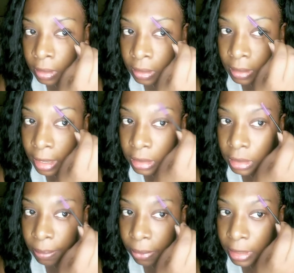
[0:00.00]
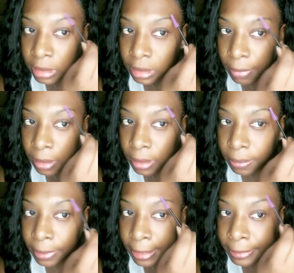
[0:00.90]
to actually brush them a little
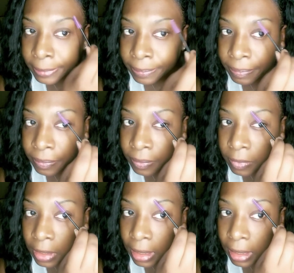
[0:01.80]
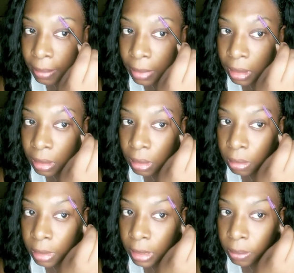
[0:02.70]
bit to get them a little
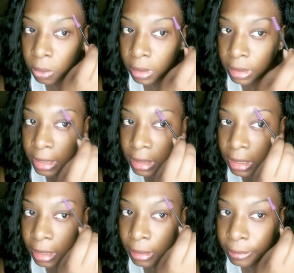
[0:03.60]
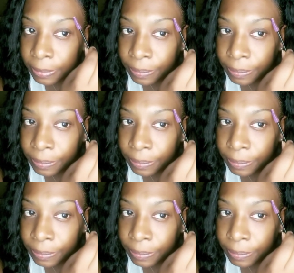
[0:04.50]
bit more detail.